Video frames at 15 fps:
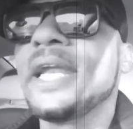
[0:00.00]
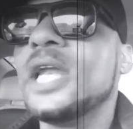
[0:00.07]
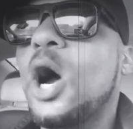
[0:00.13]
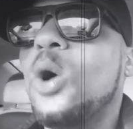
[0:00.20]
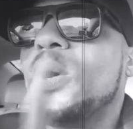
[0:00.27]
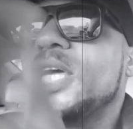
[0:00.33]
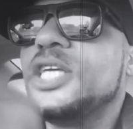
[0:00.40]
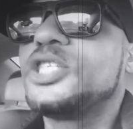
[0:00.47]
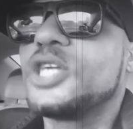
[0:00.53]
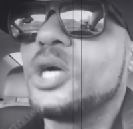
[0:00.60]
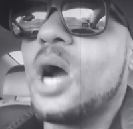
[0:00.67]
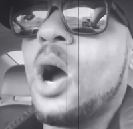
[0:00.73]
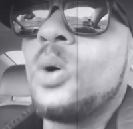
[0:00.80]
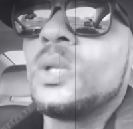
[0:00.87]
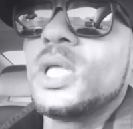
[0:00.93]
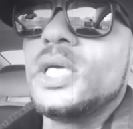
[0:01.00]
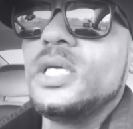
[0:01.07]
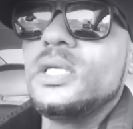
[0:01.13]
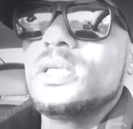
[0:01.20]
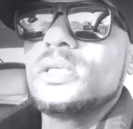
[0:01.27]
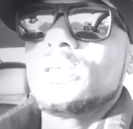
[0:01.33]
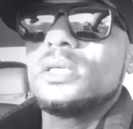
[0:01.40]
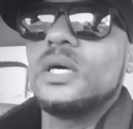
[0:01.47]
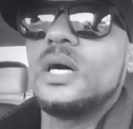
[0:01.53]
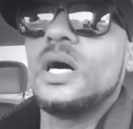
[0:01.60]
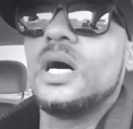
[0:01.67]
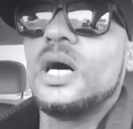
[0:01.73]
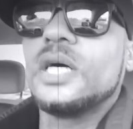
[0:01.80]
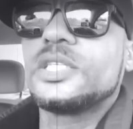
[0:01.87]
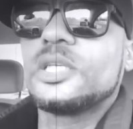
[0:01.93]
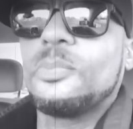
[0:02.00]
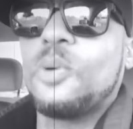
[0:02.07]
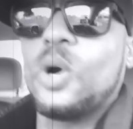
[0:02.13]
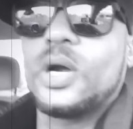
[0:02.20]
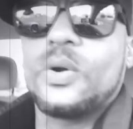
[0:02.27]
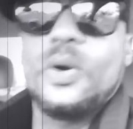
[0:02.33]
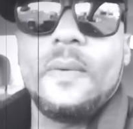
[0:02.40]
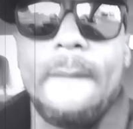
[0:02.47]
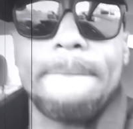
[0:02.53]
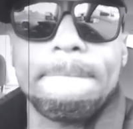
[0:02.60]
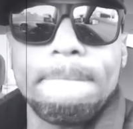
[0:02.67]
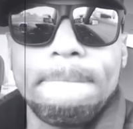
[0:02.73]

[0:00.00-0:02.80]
I know he's your only support group?